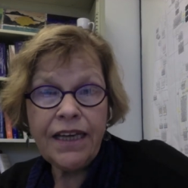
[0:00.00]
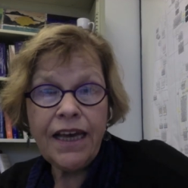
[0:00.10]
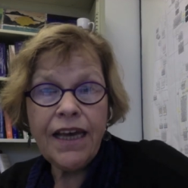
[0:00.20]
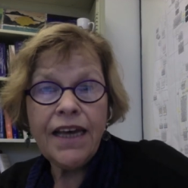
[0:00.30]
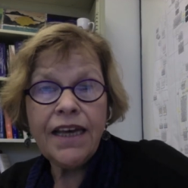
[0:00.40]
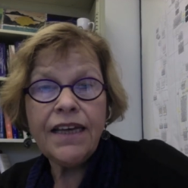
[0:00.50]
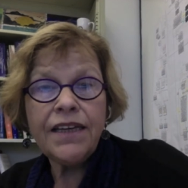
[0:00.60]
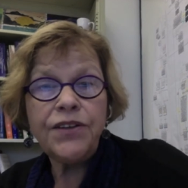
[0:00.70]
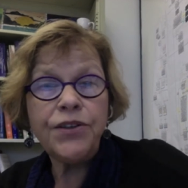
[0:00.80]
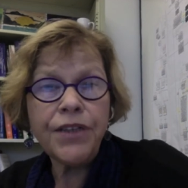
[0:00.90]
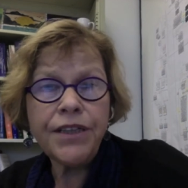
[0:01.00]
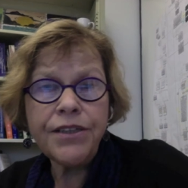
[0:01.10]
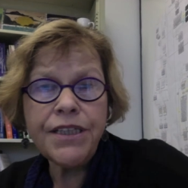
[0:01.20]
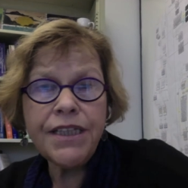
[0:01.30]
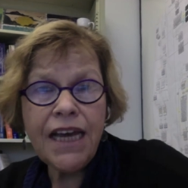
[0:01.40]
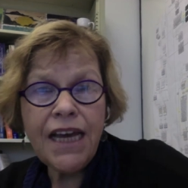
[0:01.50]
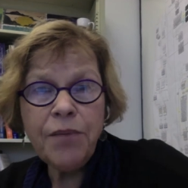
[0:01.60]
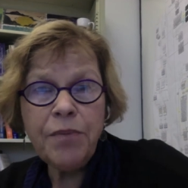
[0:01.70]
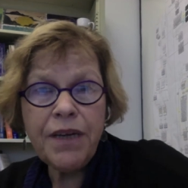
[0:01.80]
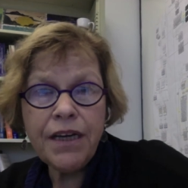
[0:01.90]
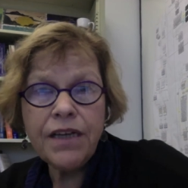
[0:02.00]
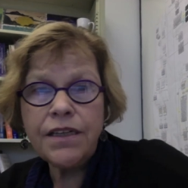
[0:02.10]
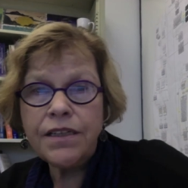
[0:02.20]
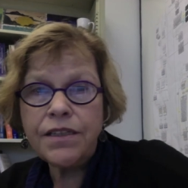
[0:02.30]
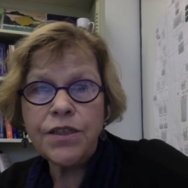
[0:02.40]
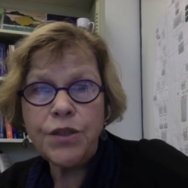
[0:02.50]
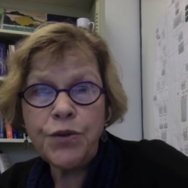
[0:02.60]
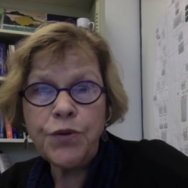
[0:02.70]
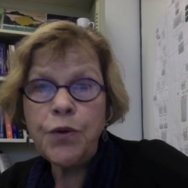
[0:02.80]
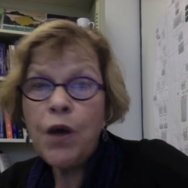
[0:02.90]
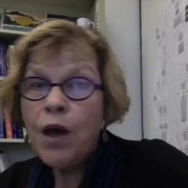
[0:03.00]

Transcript: And you're here today because you